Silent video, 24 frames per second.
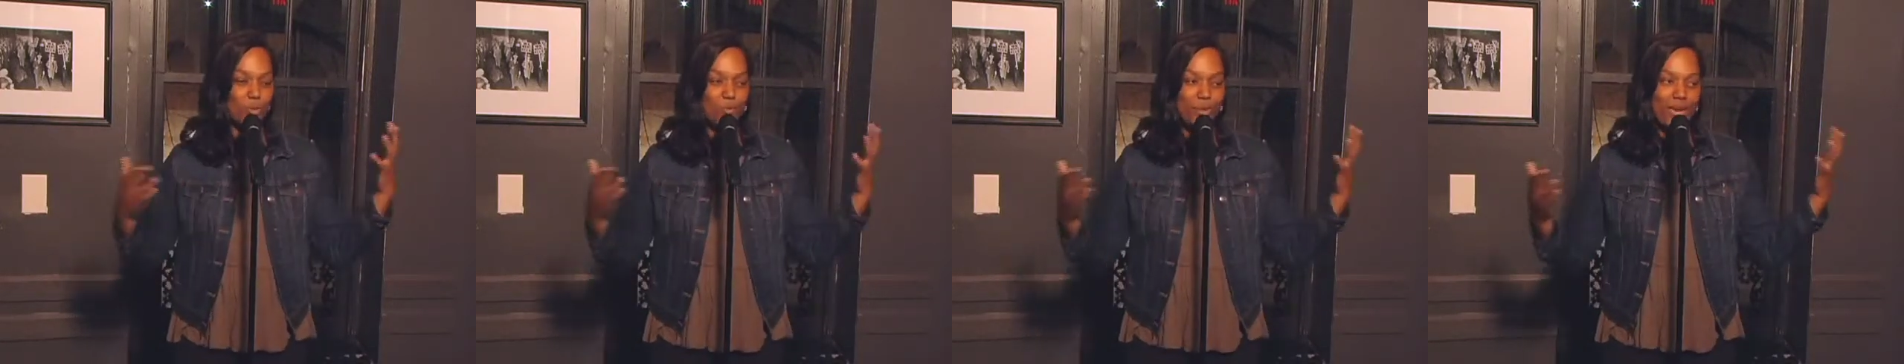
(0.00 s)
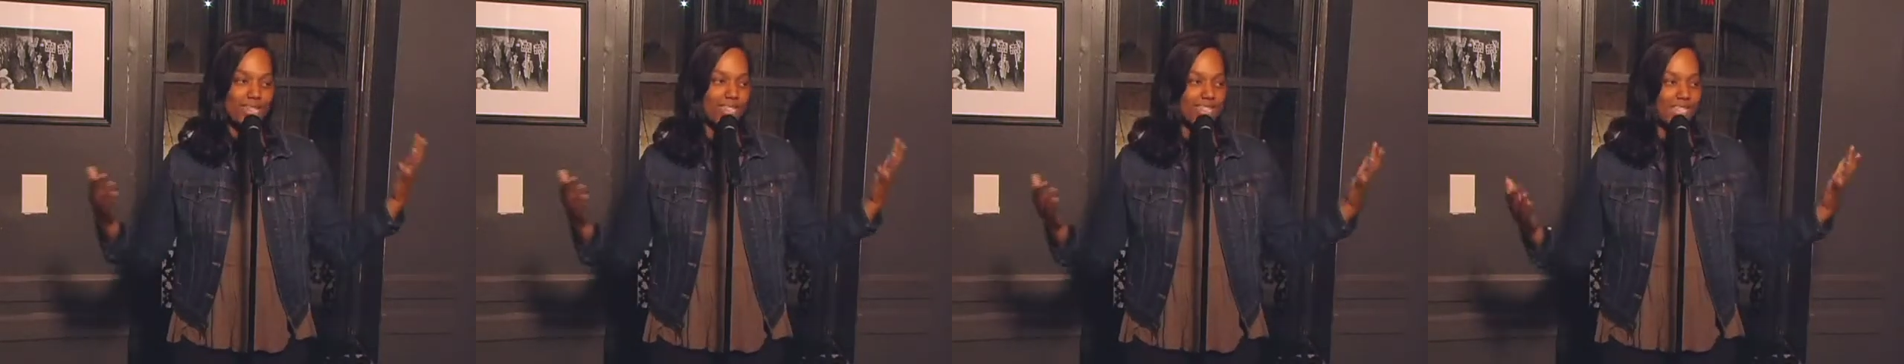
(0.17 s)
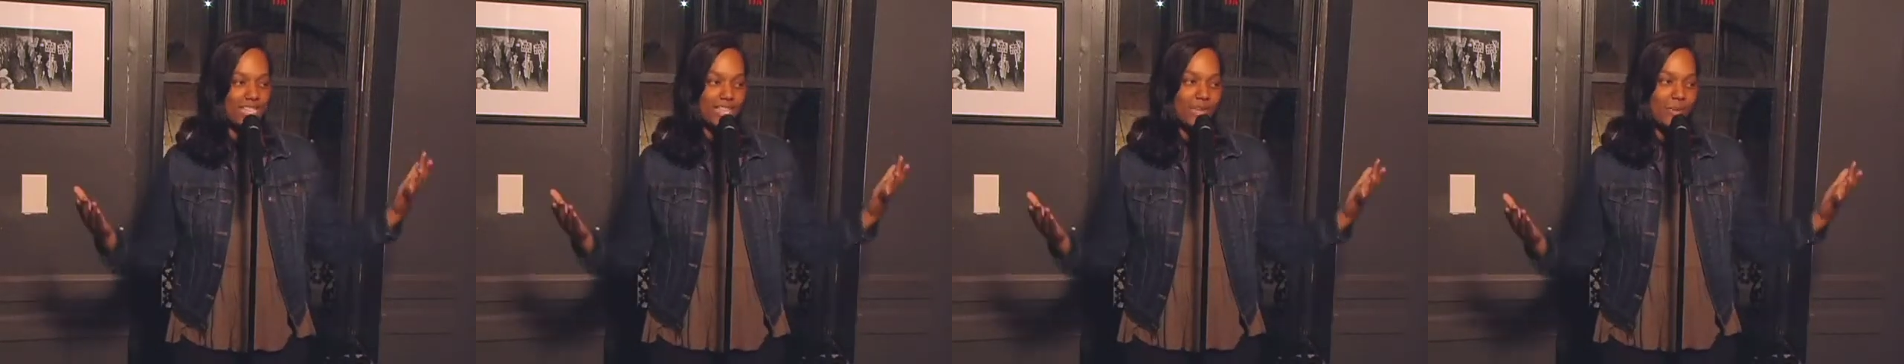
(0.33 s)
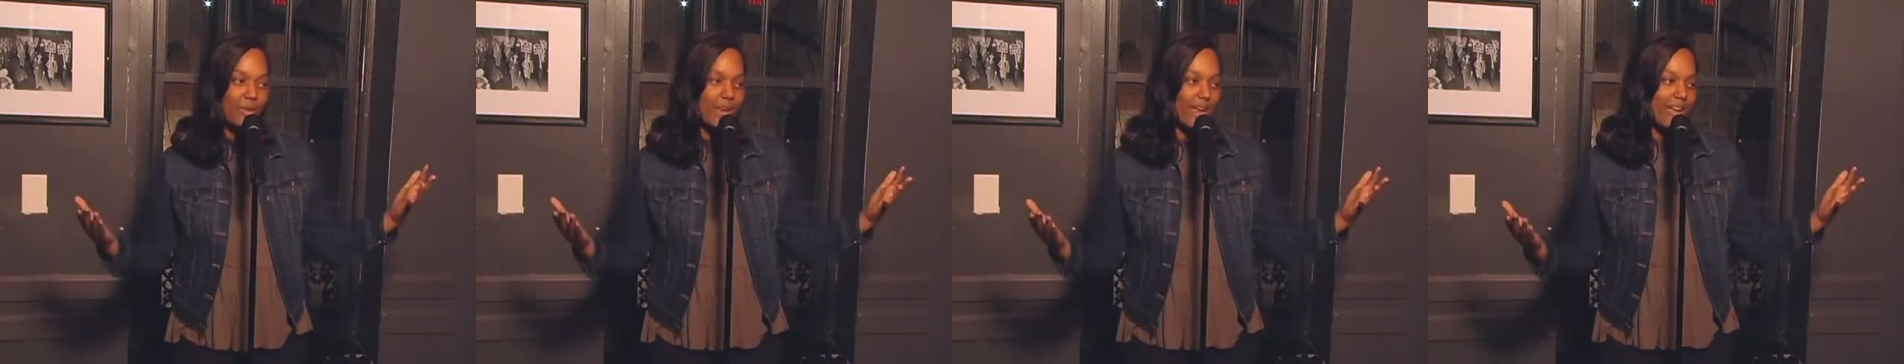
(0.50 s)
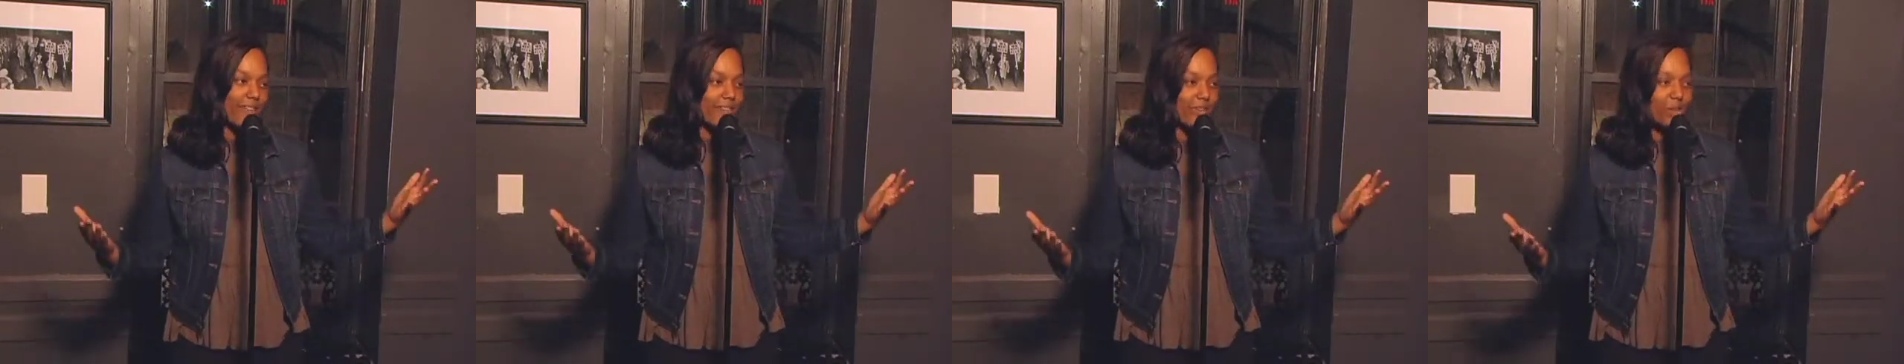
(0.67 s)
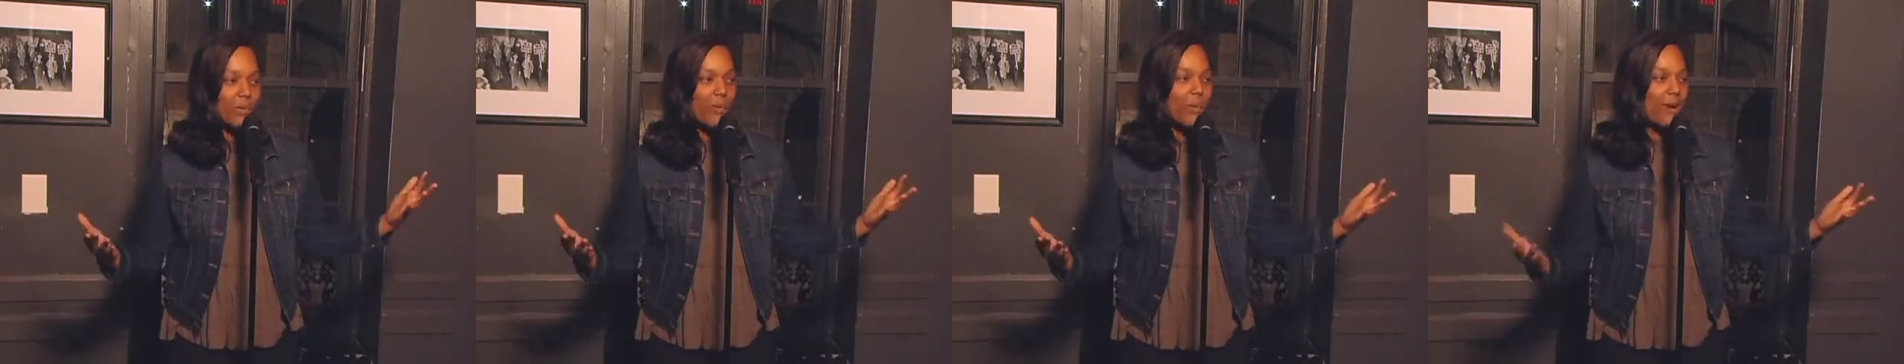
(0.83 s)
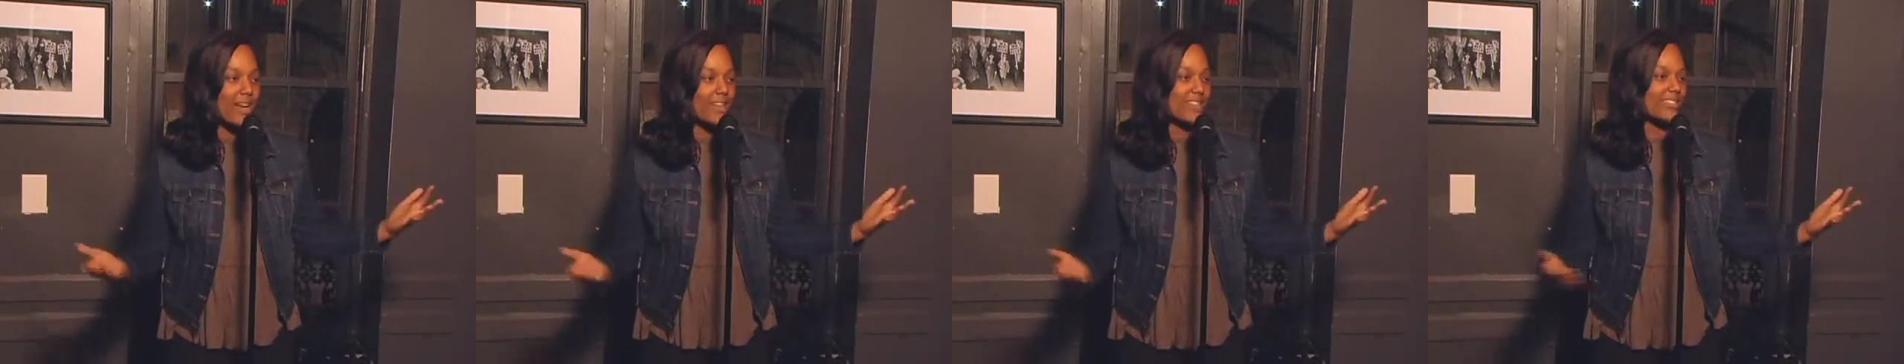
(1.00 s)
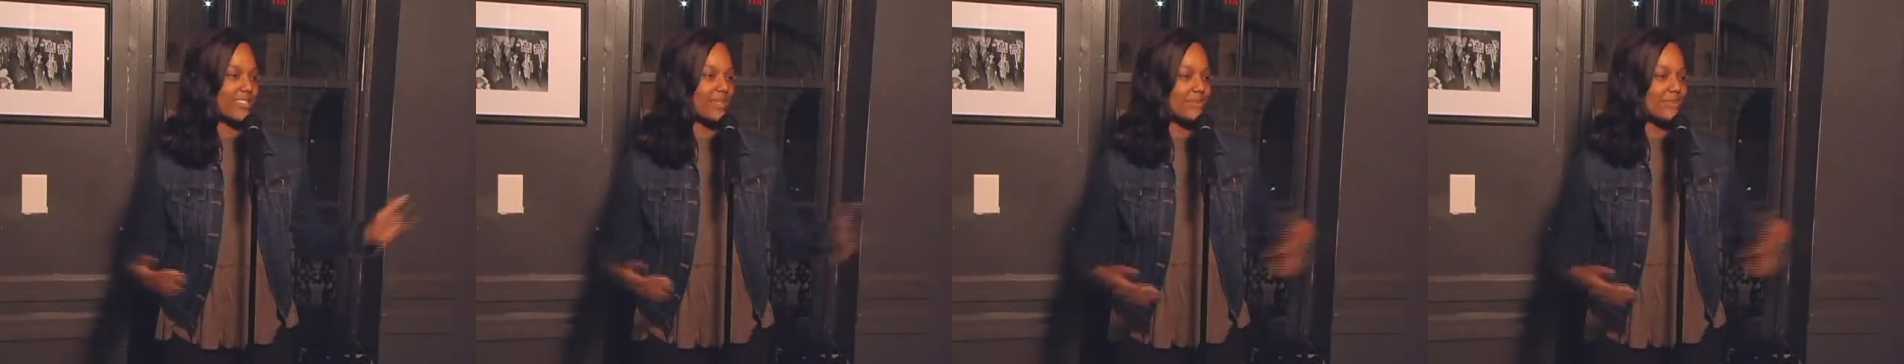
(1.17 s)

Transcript: basically whatever you want.